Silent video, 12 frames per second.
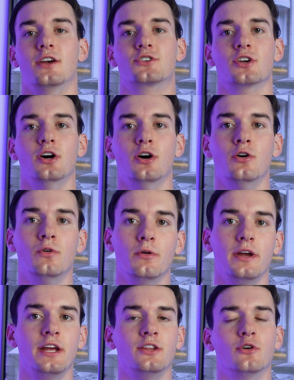So
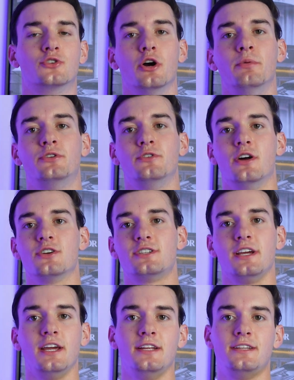in October
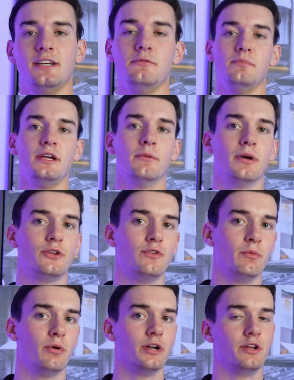2018, me and my
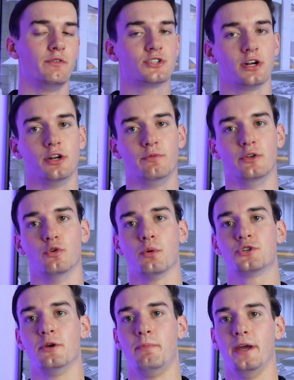twin brother, we started with
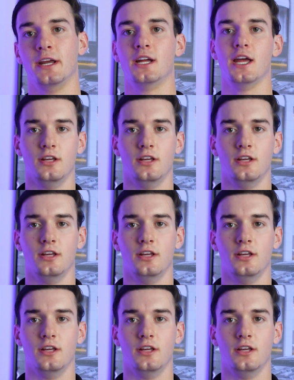dropshipping.